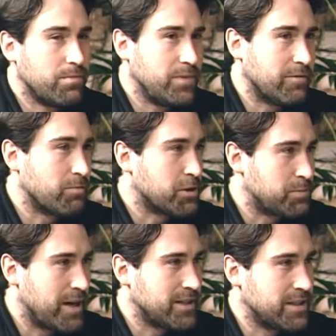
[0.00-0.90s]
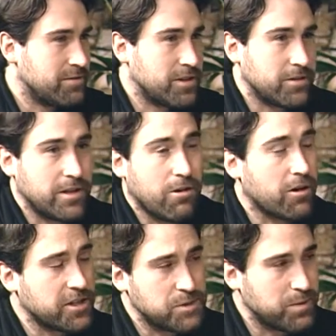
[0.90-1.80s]
different perspectives, there are
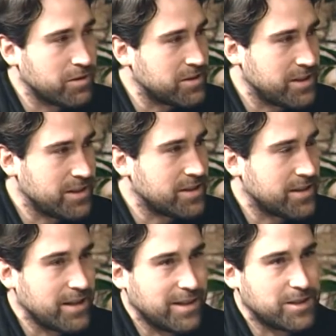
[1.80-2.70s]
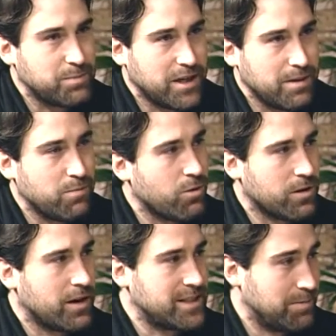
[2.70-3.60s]
conspiracies. I think it's becoming more
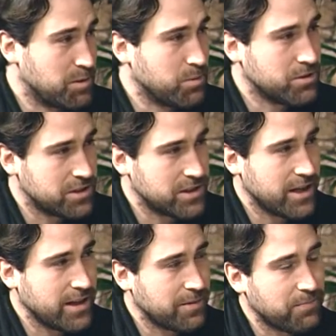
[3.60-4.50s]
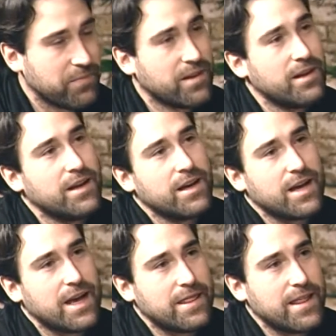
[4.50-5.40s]
acceptable in society.
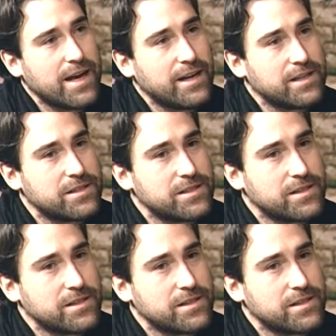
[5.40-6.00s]
And that is